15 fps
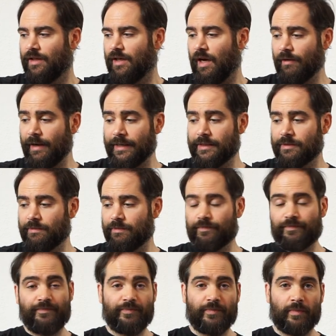All right.
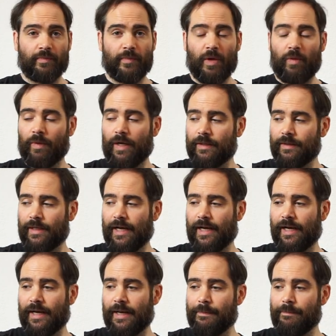Well,
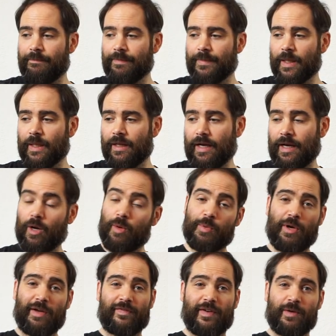I hope
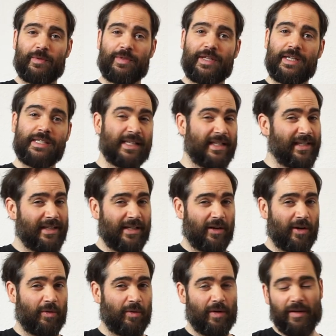you had fun with these. I think
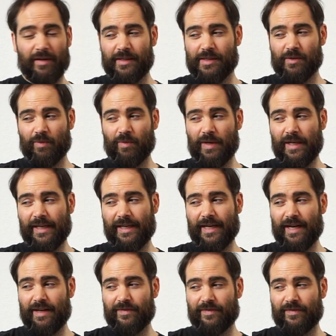it's a really
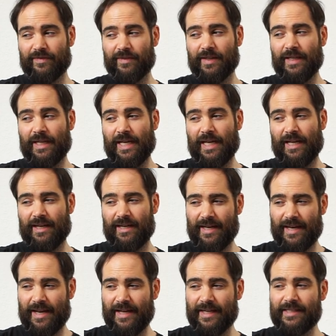kind of
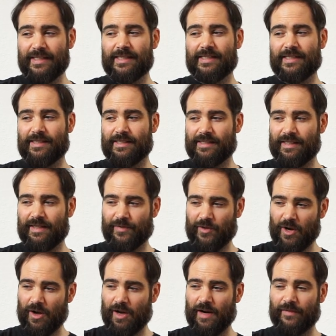nice, if you're
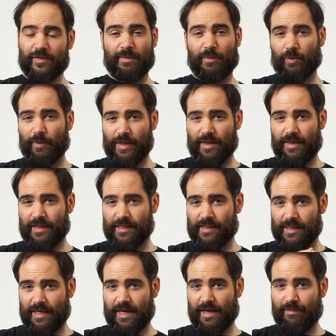not comfortable with
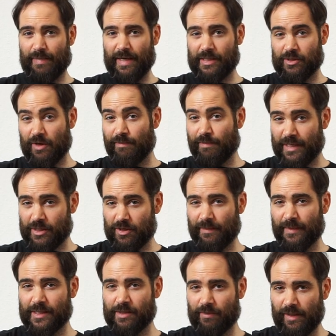this pick strum,
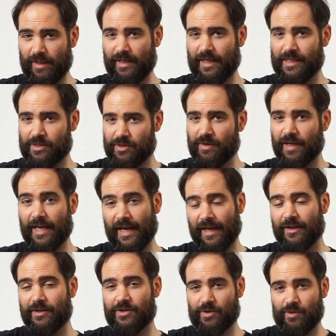it's a really nice tune to get
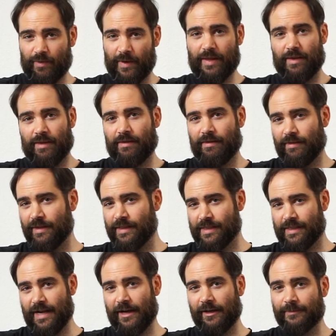into with this
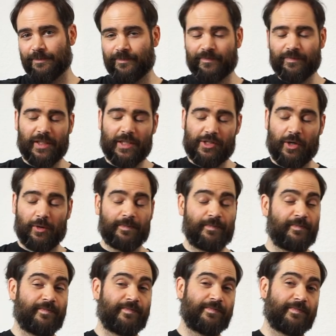style. So
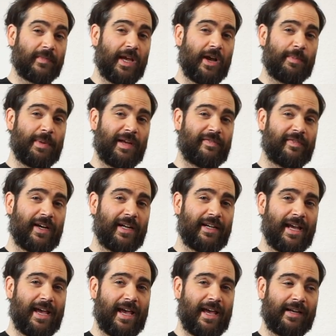I hope you had
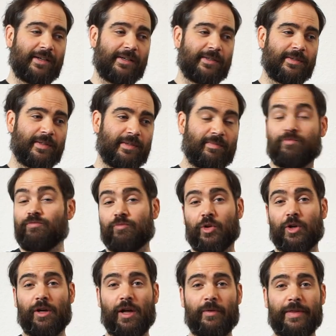fun and
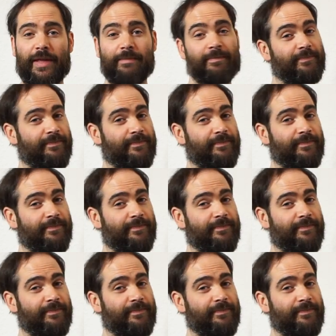good luck with it.